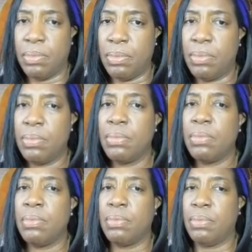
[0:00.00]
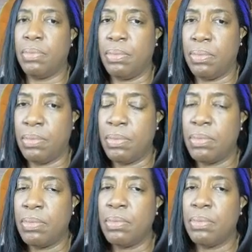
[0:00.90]

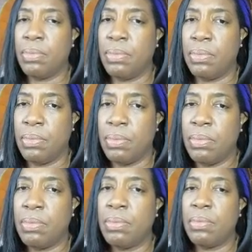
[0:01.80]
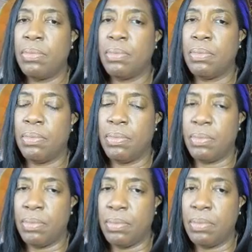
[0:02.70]

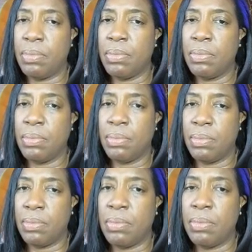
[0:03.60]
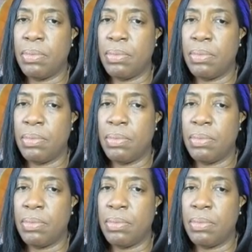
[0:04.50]
The person shown says nothing.